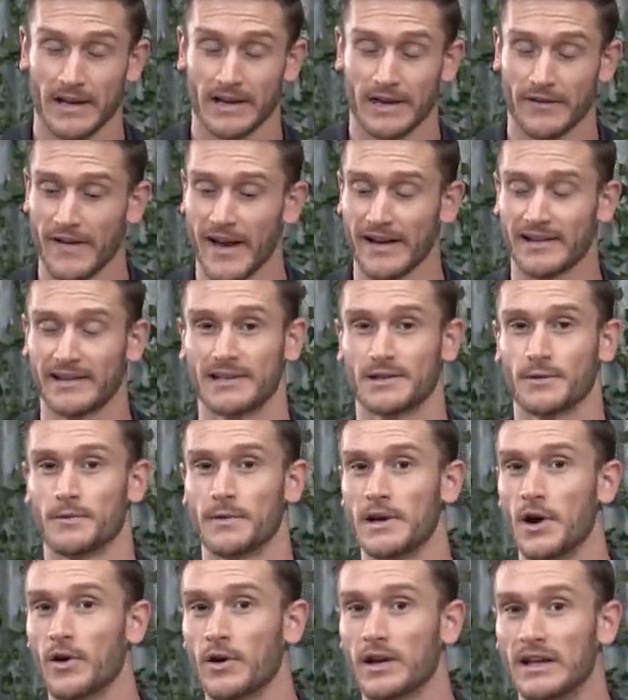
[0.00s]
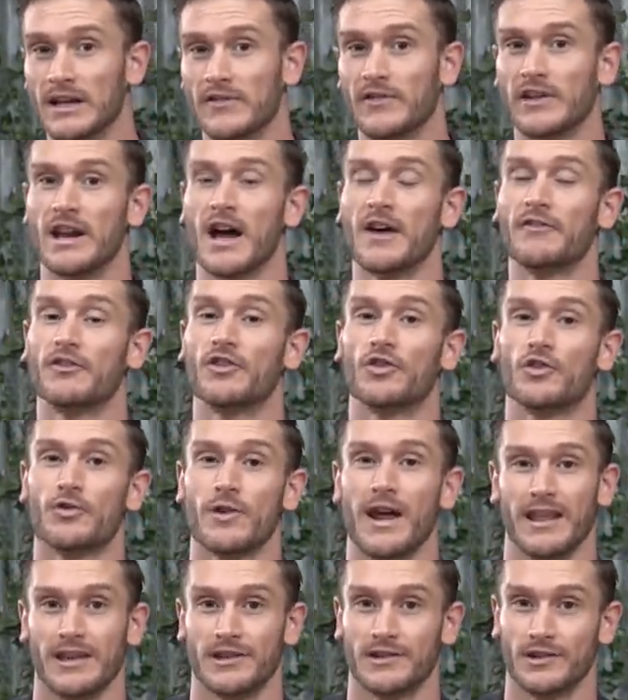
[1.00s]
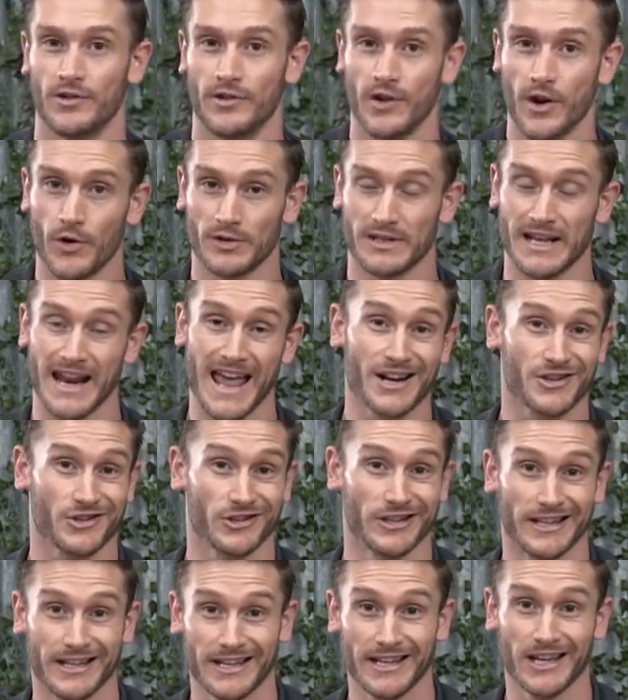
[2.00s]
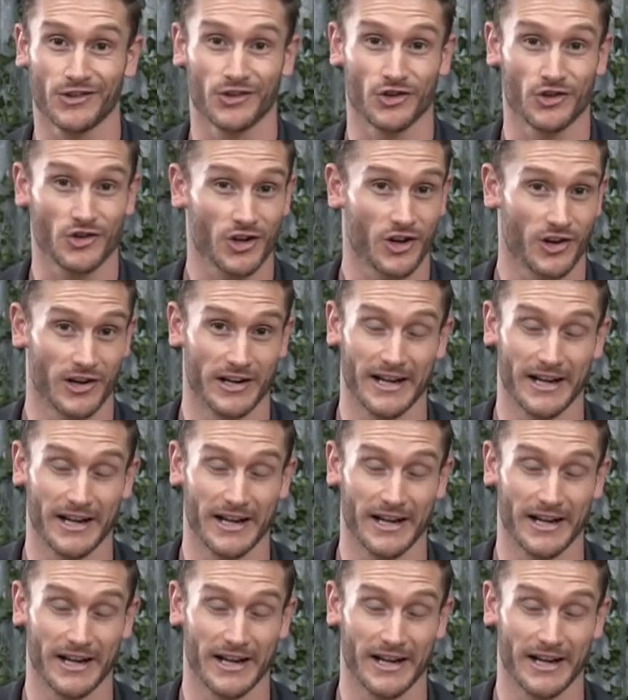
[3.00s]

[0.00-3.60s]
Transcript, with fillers: The fact is, we don't give enough credit to those that actually kick the sugar